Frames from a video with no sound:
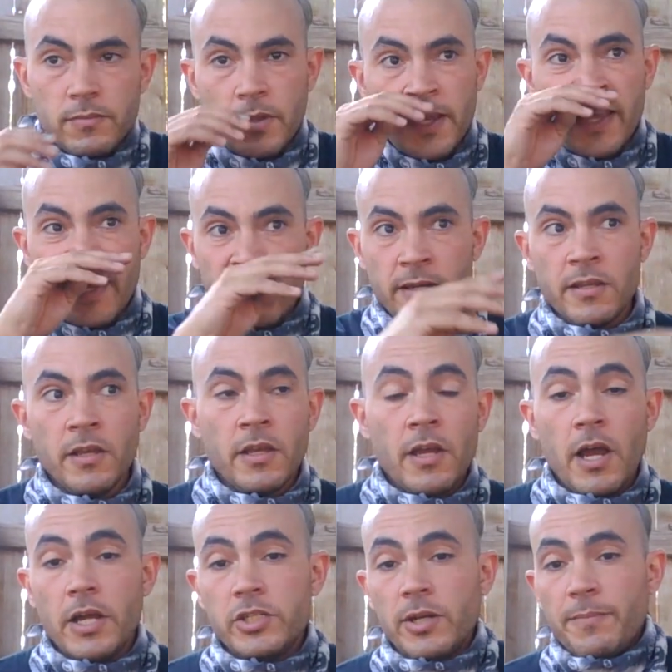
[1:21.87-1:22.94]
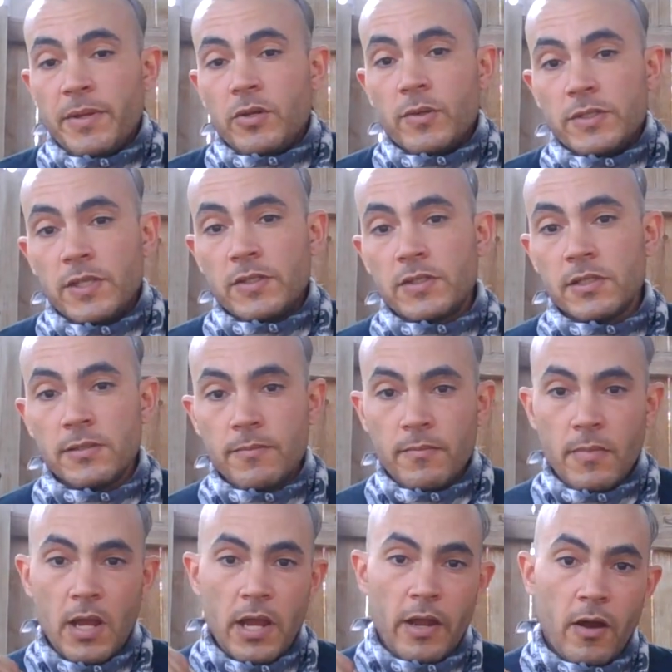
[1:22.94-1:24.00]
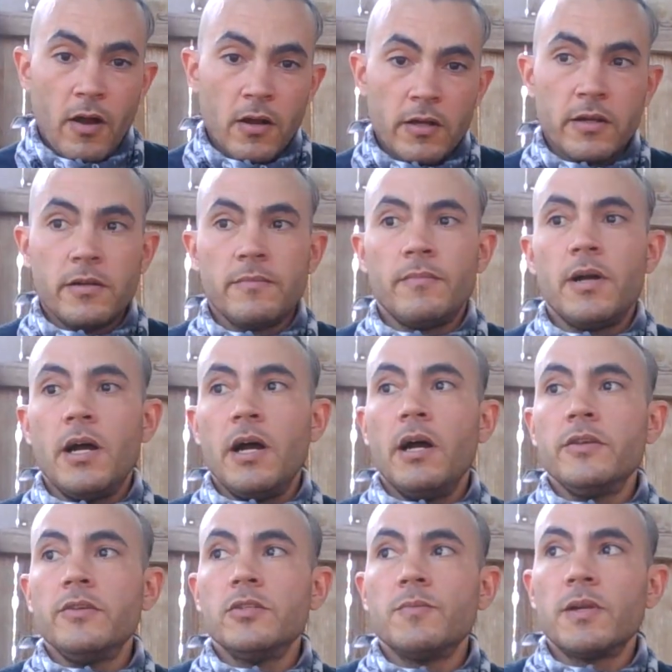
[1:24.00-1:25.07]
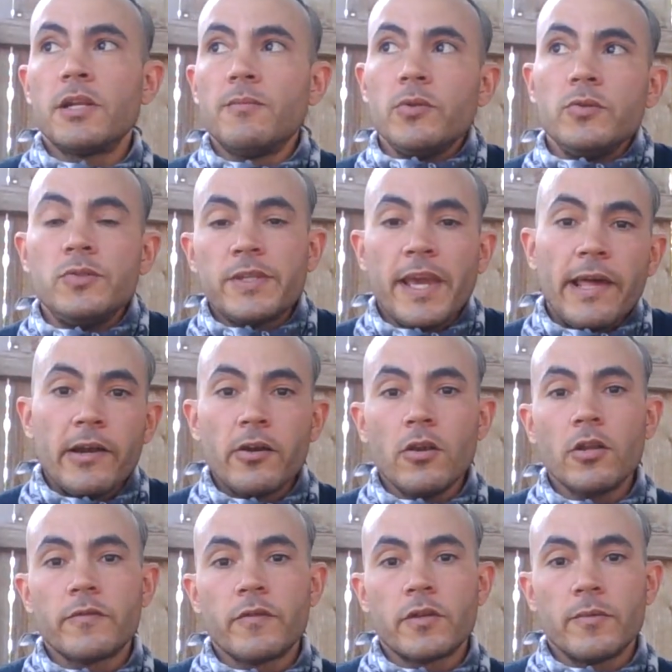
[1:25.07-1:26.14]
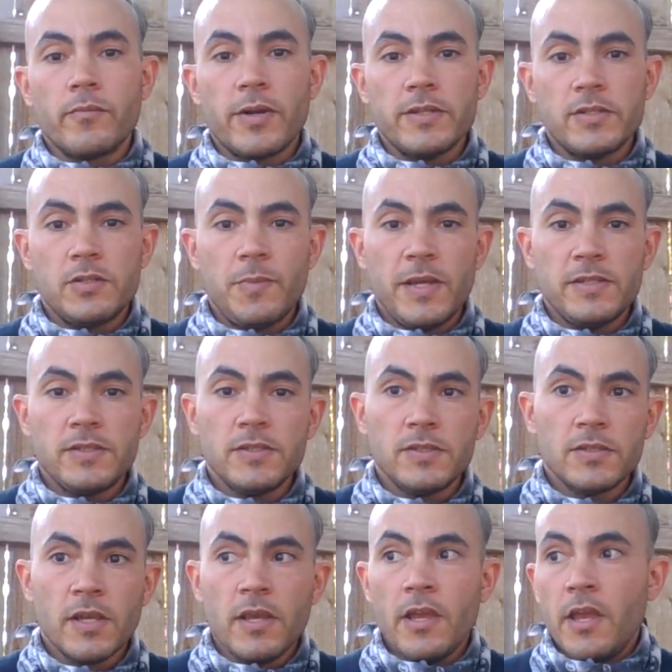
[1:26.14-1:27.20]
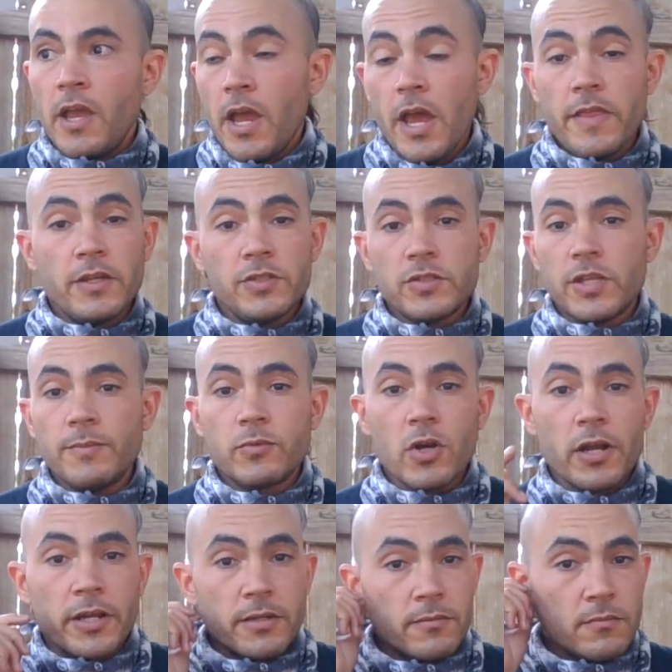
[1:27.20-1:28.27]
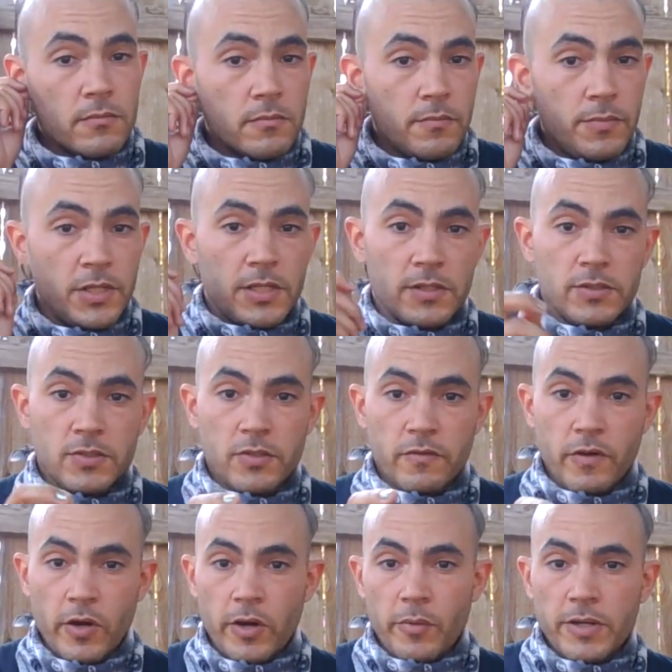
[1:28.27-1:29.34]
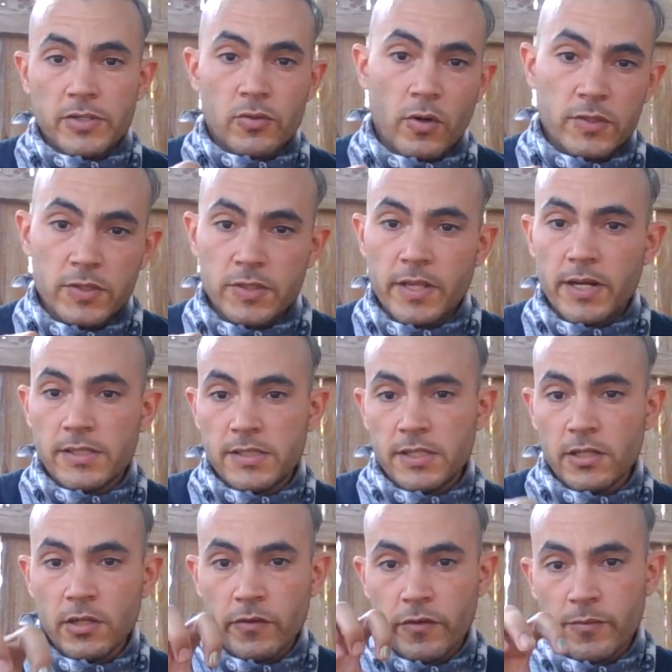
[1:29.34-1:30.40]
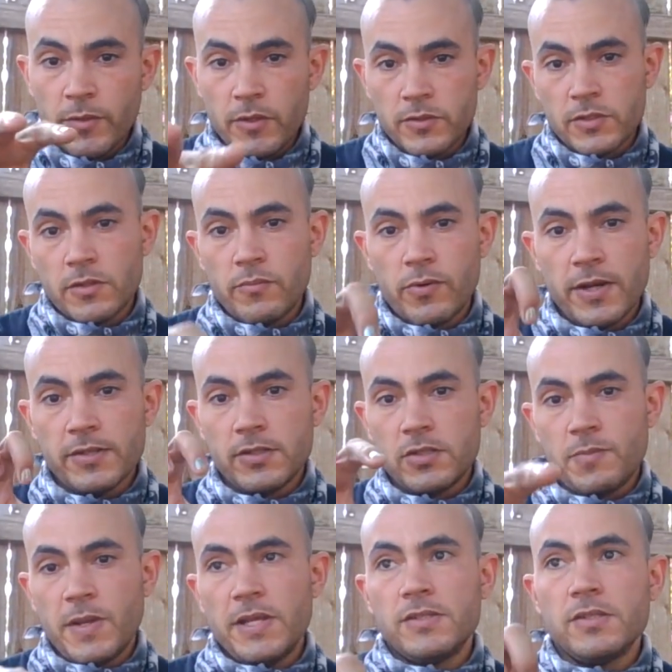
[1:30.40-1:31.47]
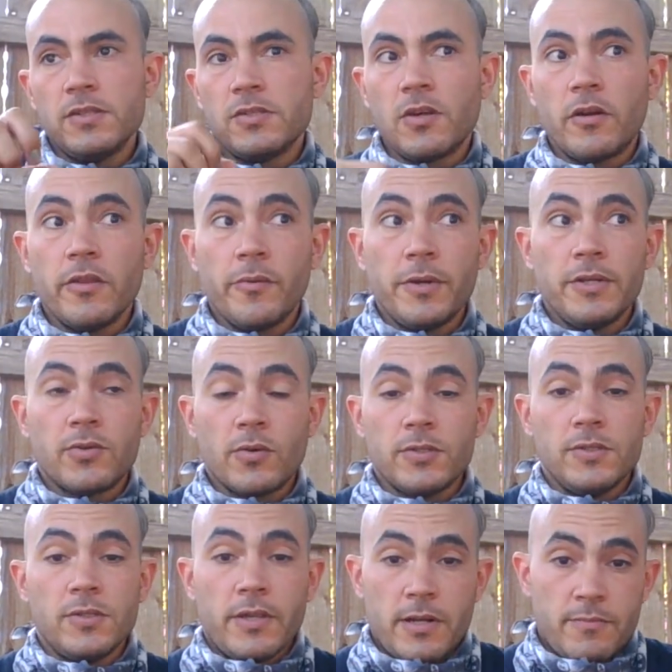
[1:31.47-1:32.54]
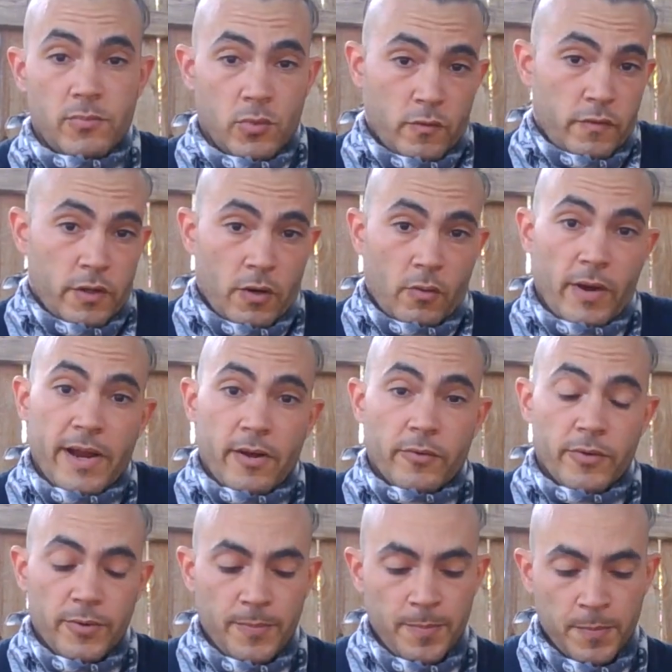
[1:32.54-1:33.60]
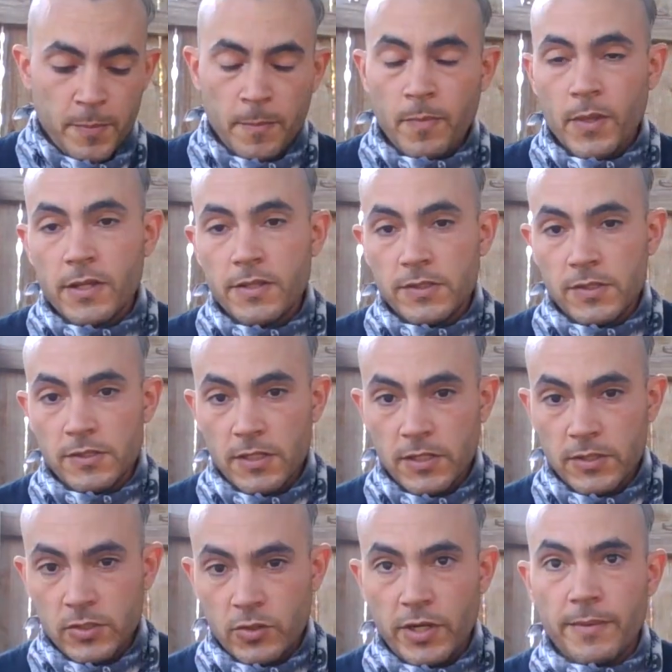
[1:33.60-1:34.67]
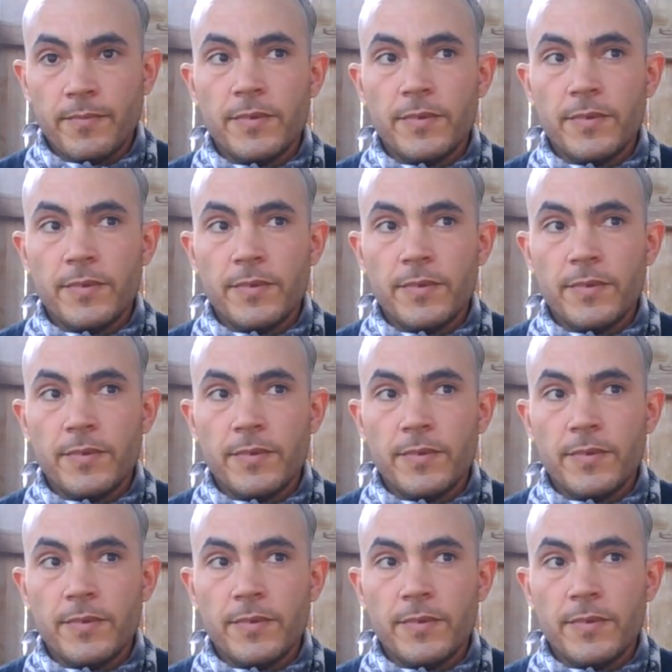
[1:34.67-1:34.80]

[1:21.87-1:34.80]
And I jump into a system, I honk, use my little blue scanner to look for compressed spaces, and then just keep trucking. Because the very resources that I steal from those compressed spaces are the resources that I'm moving around. This is industry.